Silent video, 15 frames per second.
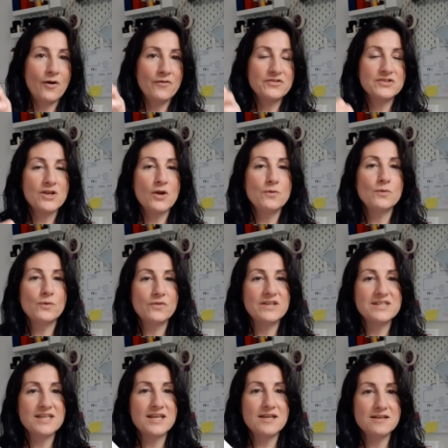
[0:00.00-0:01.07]
I've sewn all
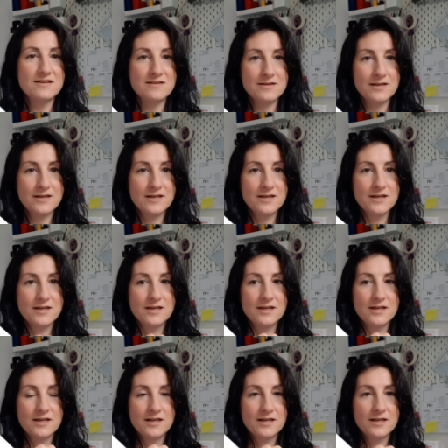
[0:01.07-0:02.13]
this in
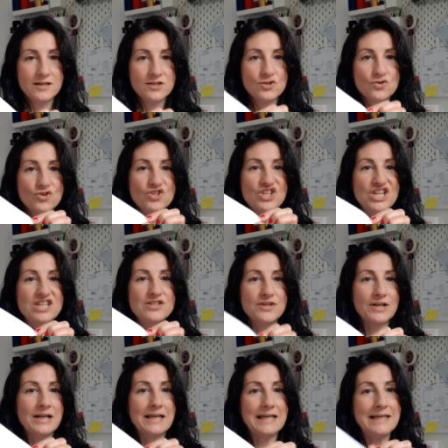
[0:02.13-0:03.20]

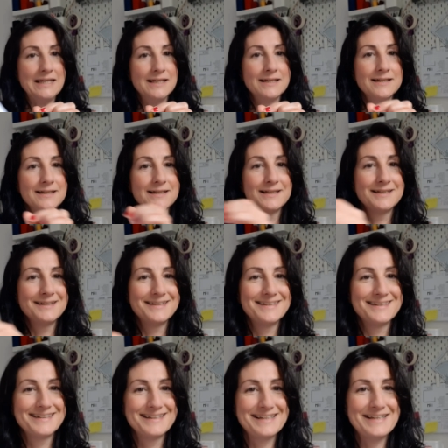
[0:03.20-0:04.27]
strategically,
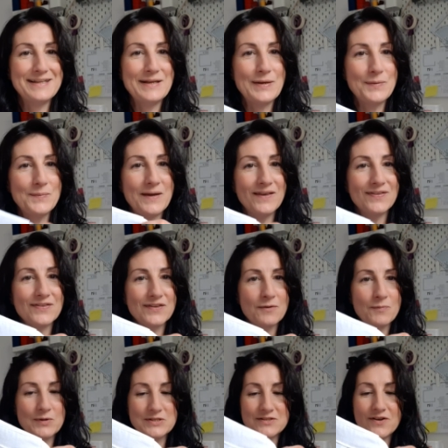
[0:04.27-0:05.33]
you know, with
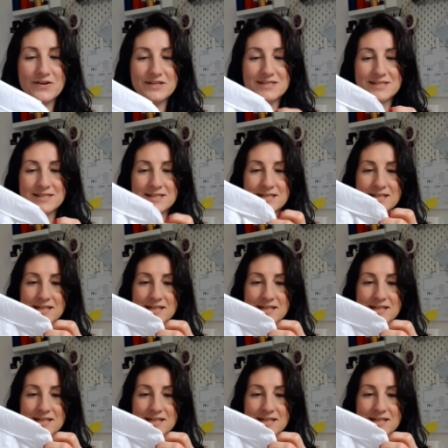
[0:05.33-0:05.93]
precise